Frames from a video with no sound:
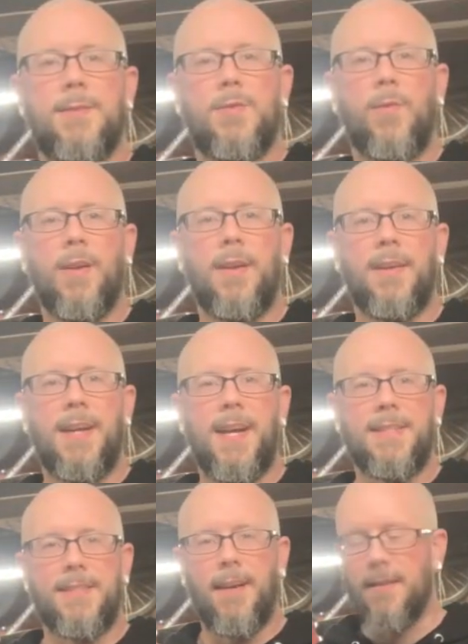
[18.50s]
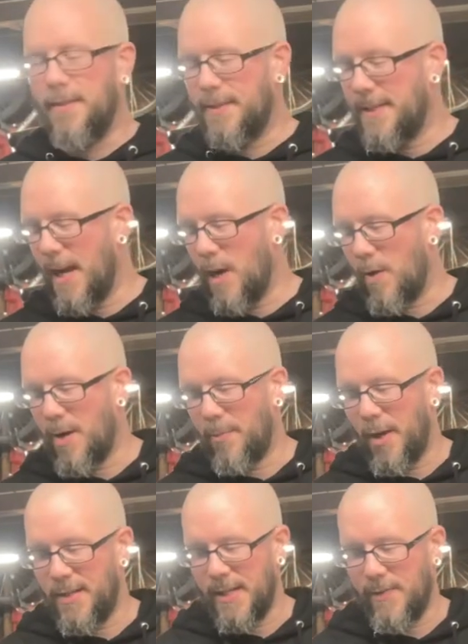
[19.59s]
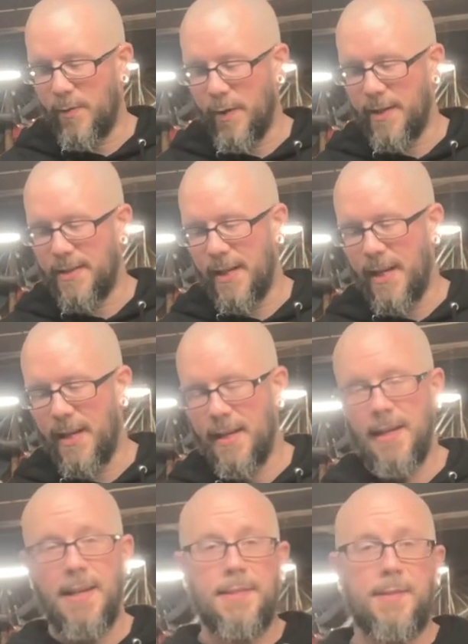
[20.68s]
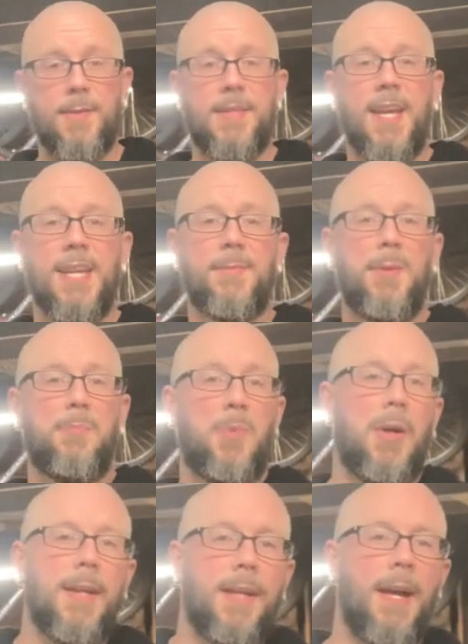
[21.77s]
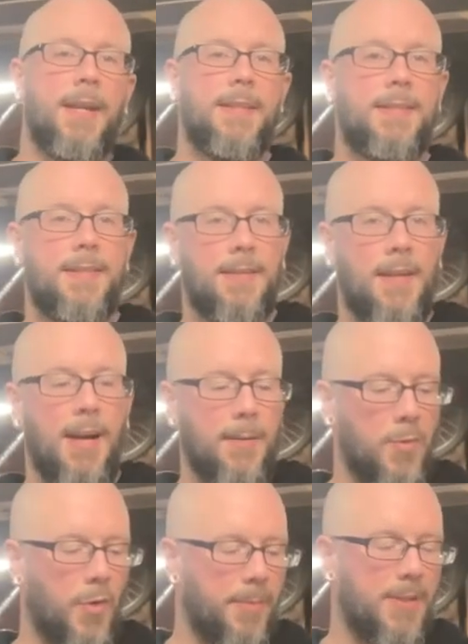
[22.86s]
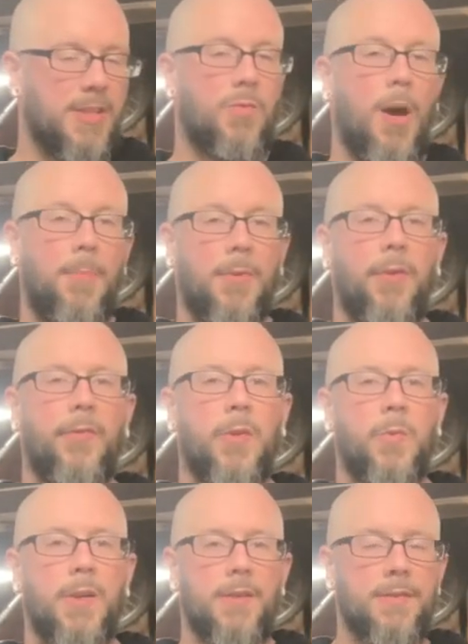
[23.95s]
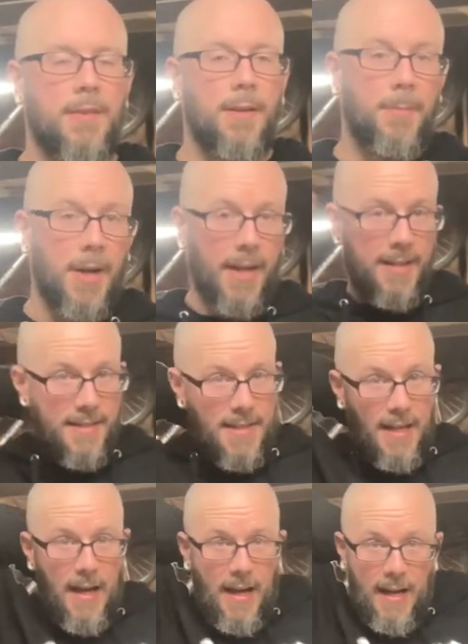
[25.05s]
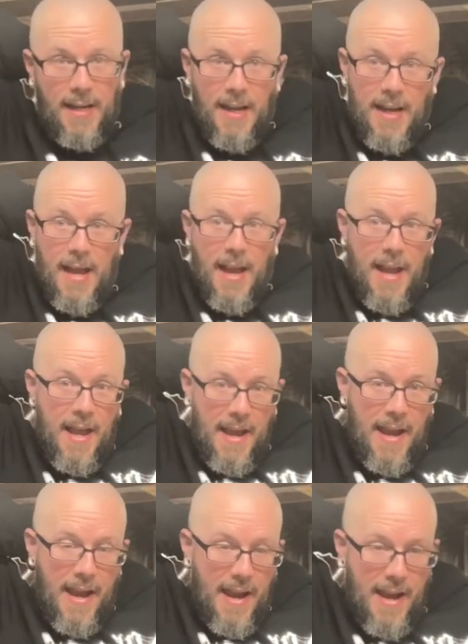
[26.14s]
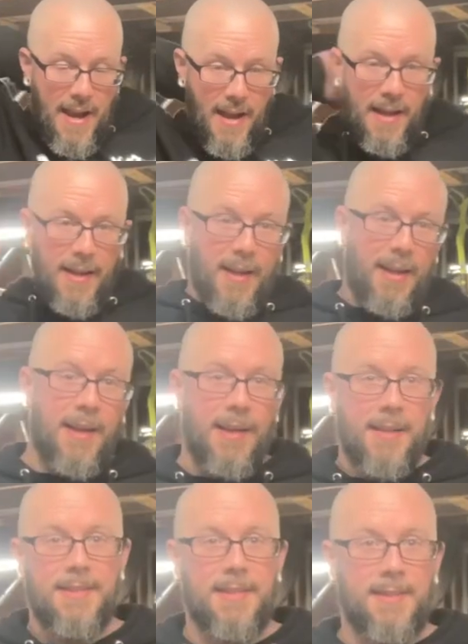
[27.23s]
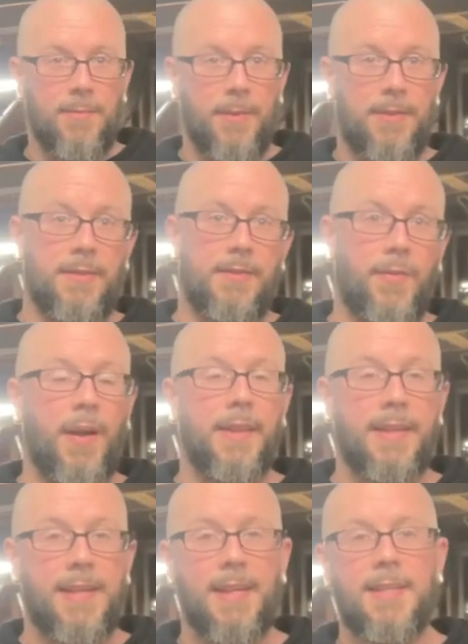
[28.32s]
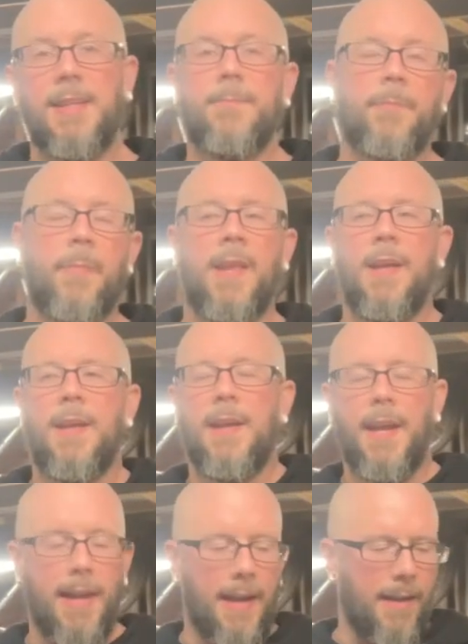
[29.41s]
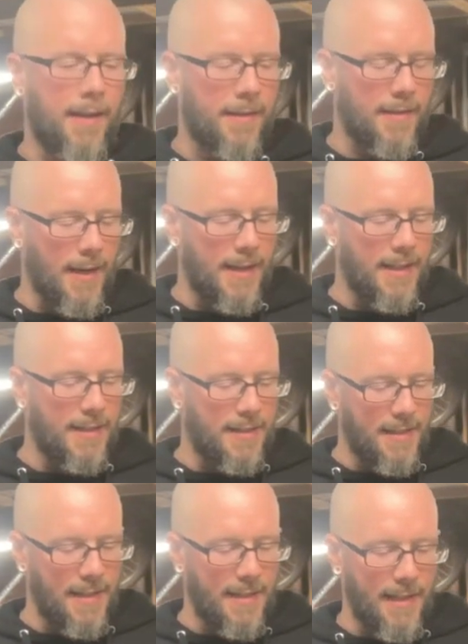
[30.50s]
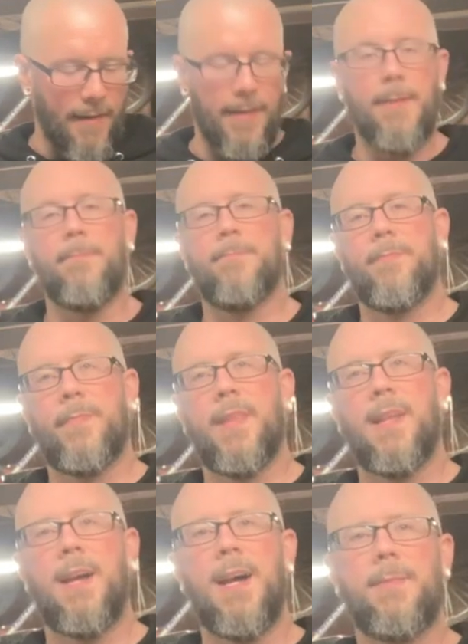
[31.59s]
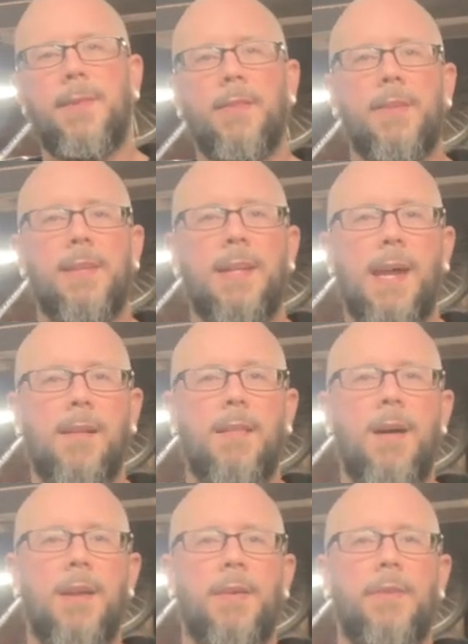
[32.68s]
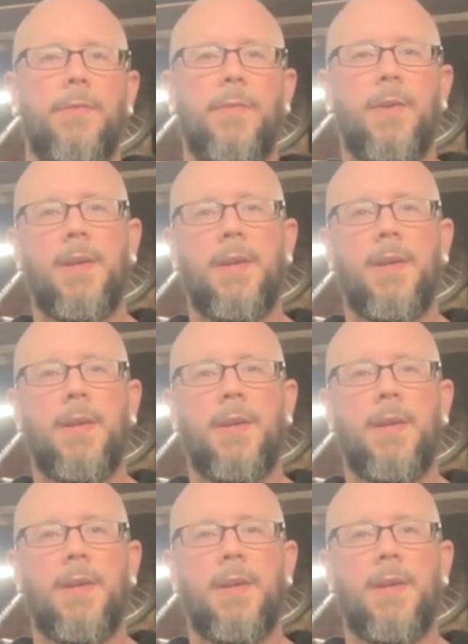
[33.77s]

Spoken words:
going on, guys? Got a little DIY project for you today. So it's getting to be pretty nice. I'm going to be swapping over the wheels on my STI since winter's finally kicked it. And I need to detail them. I've been looking at a lot of